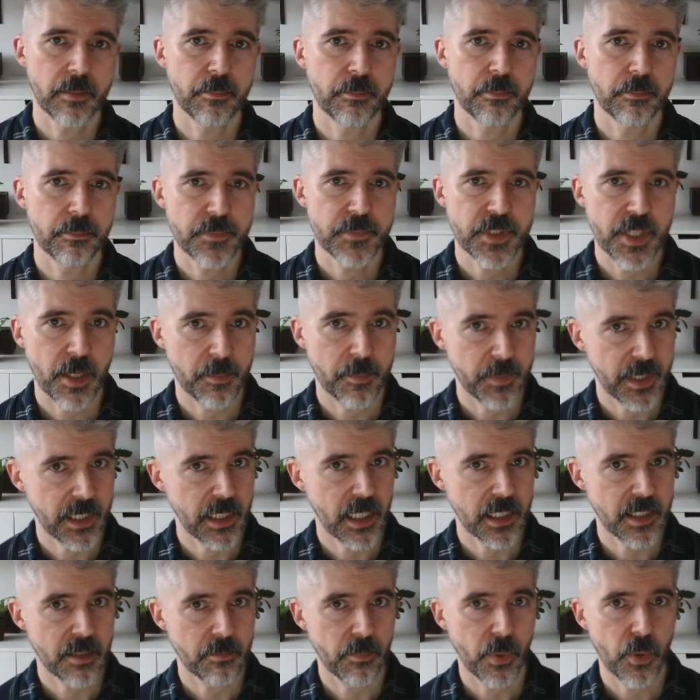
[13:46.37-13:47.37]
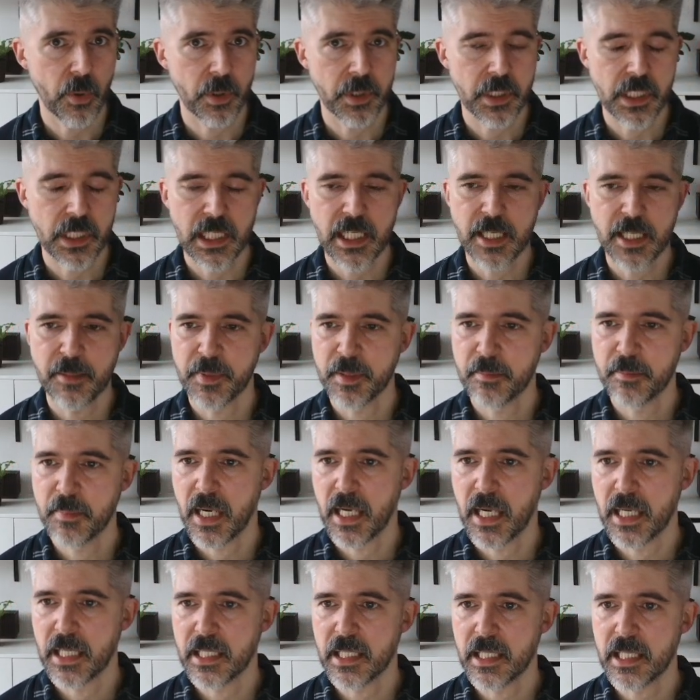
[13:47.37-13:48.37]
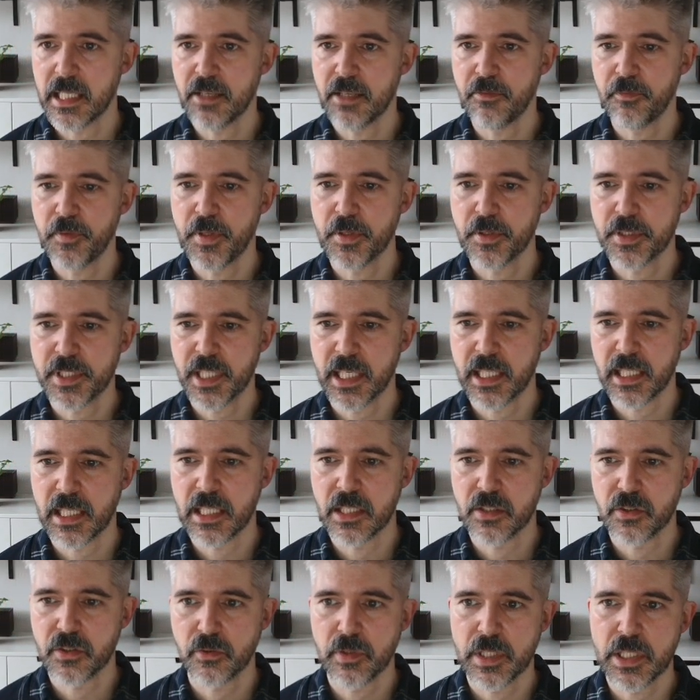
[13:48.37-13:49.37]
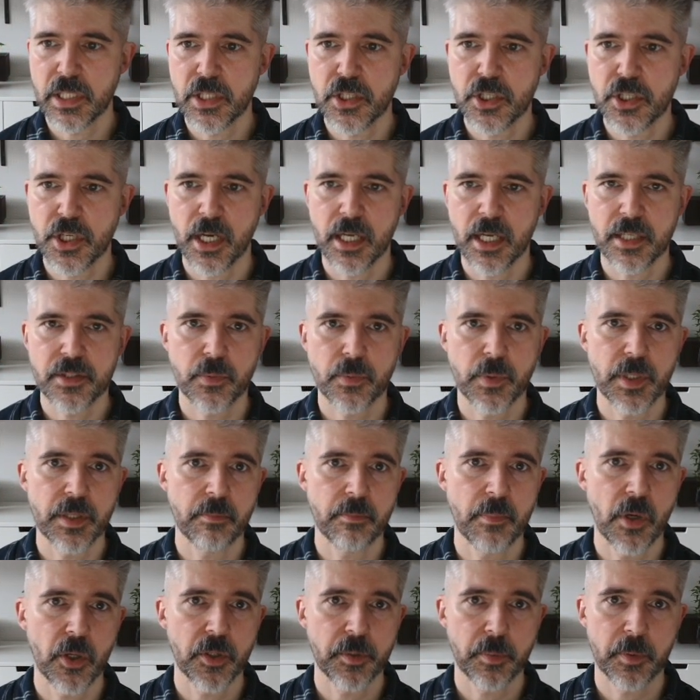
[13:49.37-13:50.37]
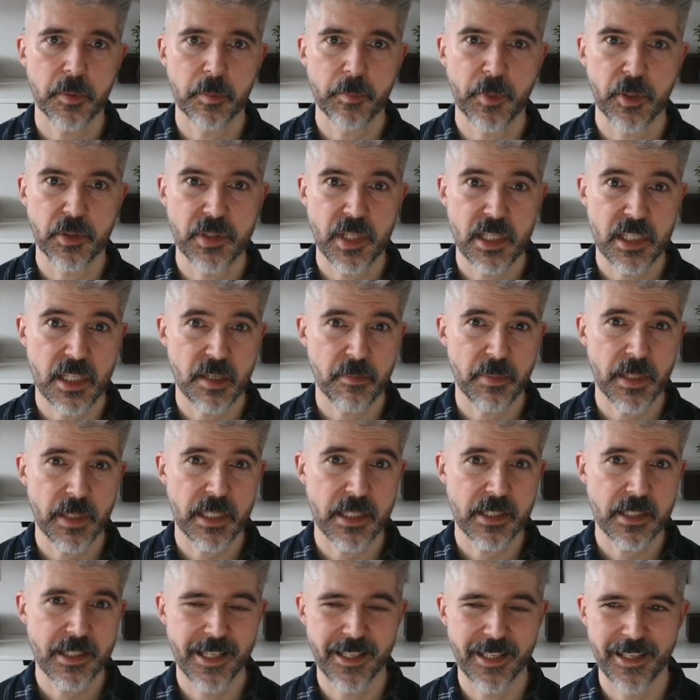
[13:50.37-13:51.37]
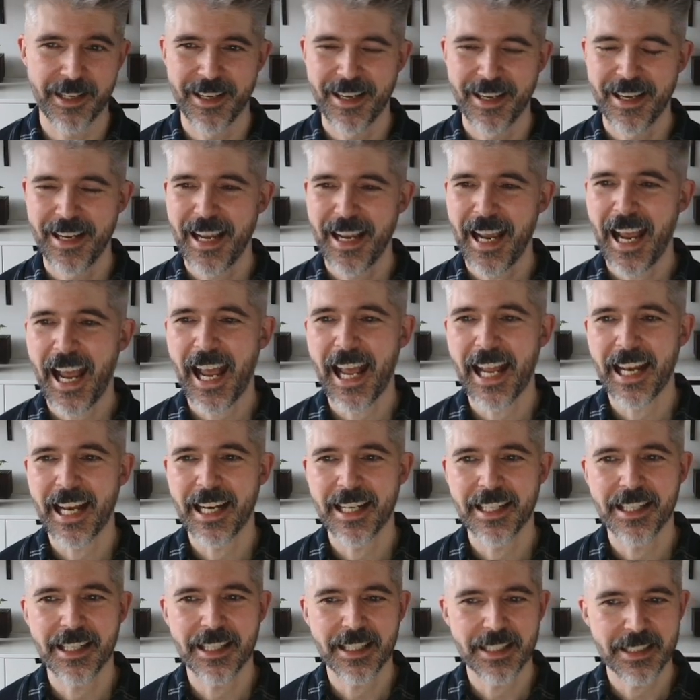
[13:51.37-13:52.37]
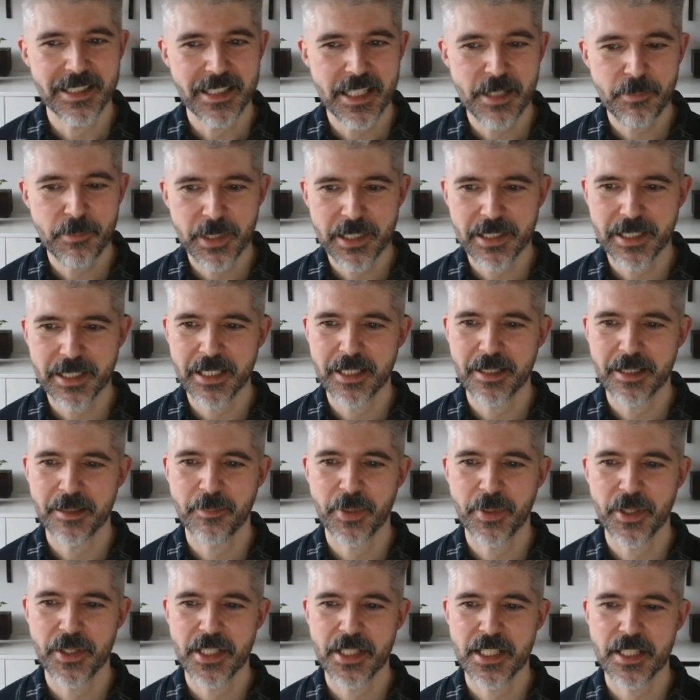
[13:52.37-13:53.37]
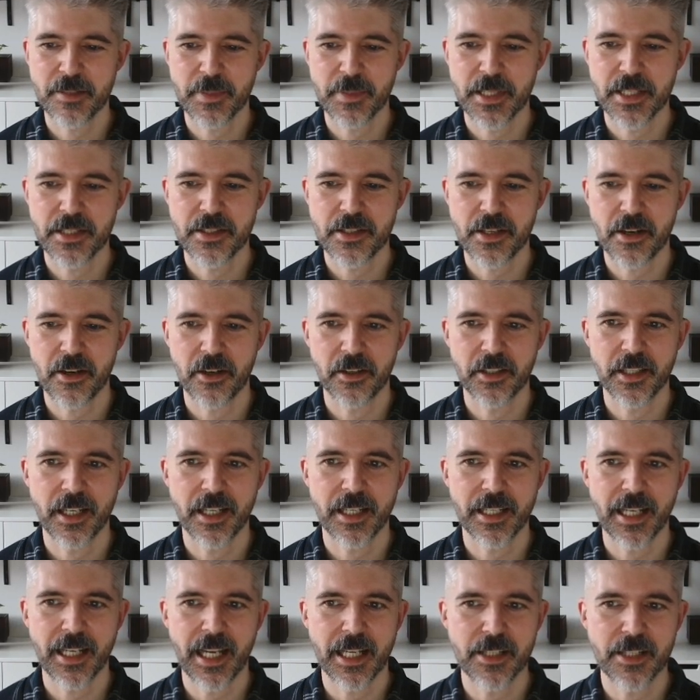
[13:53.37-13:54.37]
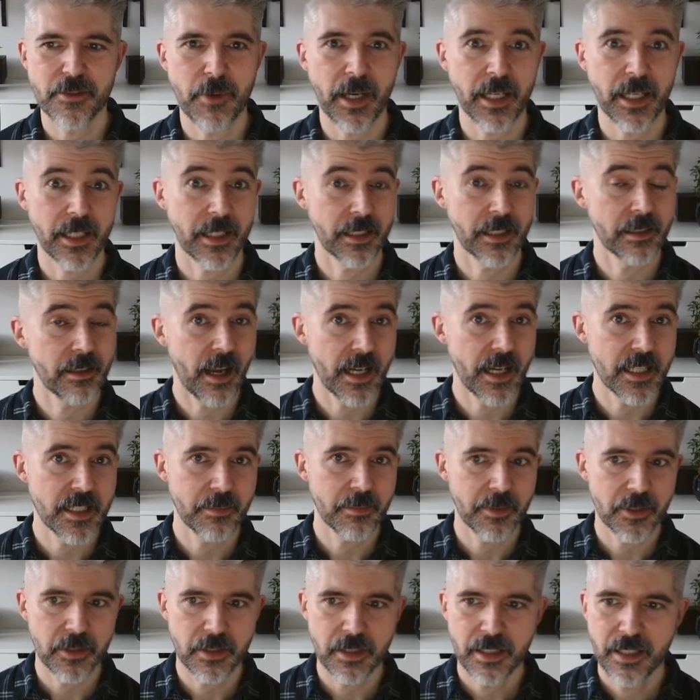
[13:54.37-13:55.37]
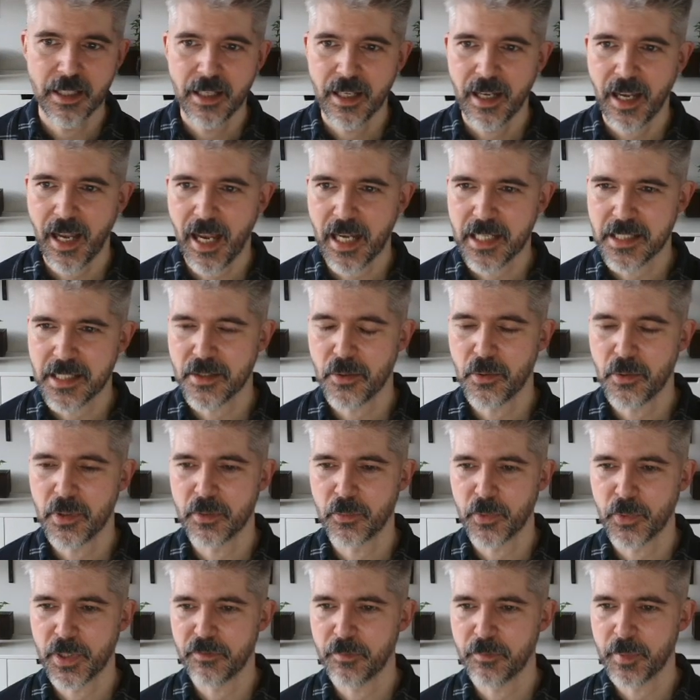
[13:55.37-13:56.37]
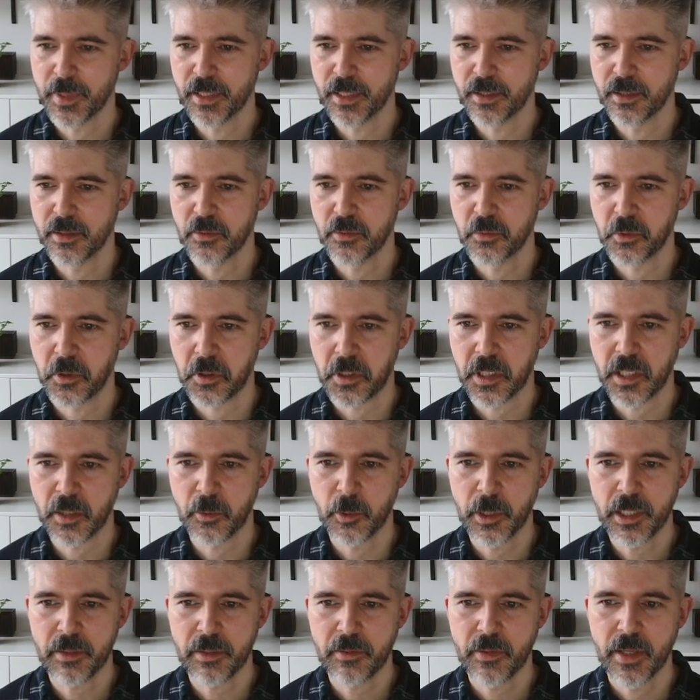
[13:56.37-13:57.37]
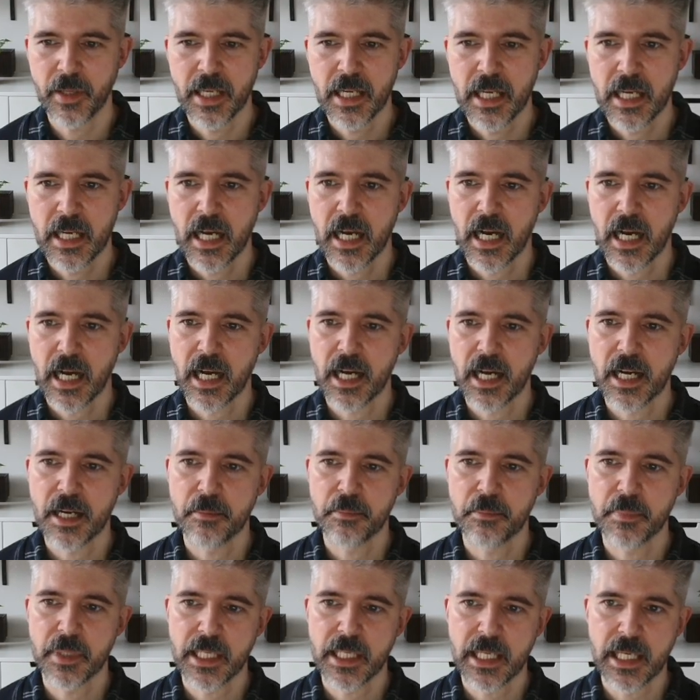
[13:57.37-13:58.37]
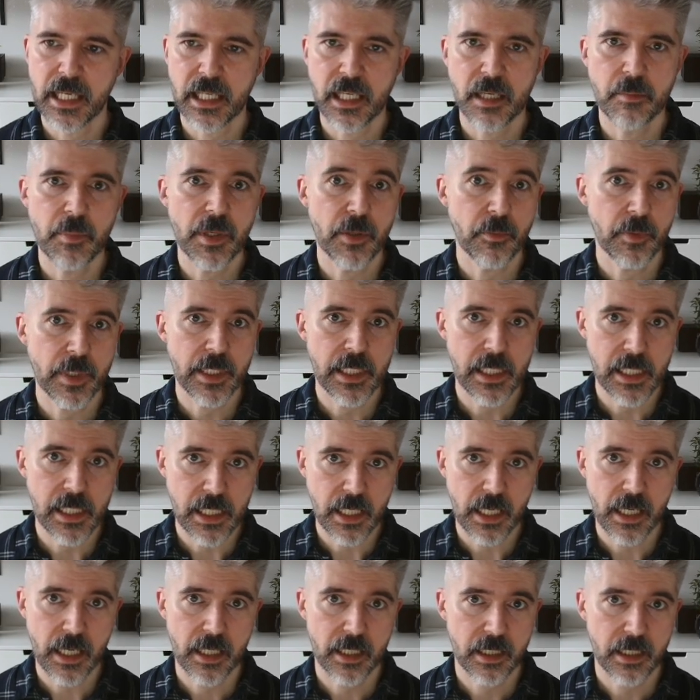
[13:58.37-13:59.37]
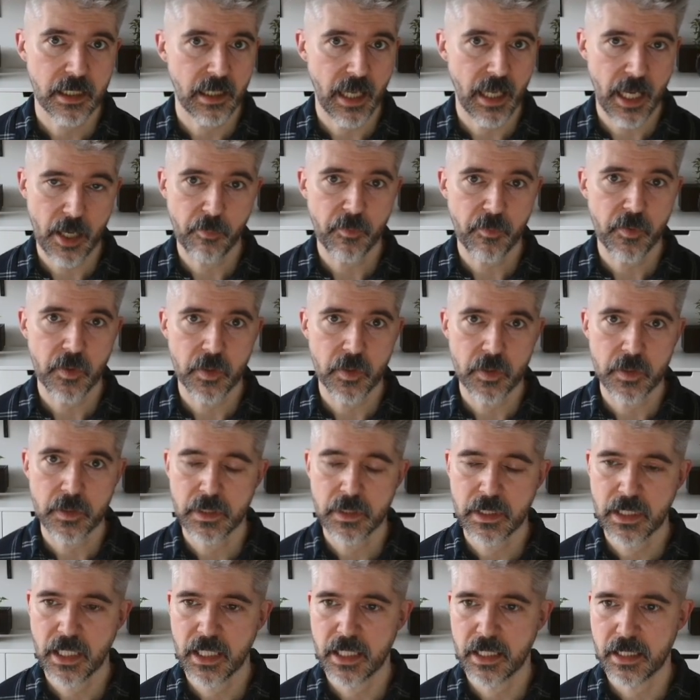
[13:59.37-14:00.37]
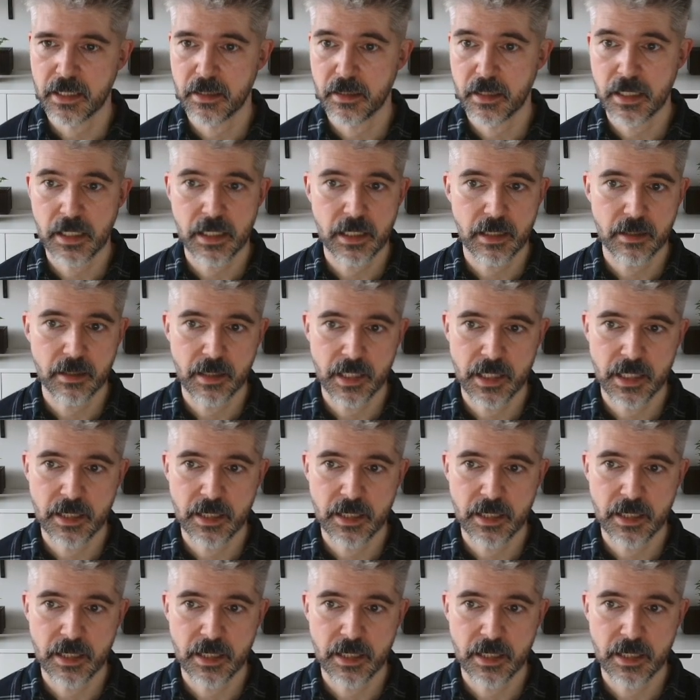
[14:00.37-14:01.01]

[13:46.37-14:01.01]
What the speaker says: something that's important to keep in mind, if you're taking screenshots with multiple participants, and typically participants are not as recognizable as the one we've been working with, it can be really helpful in the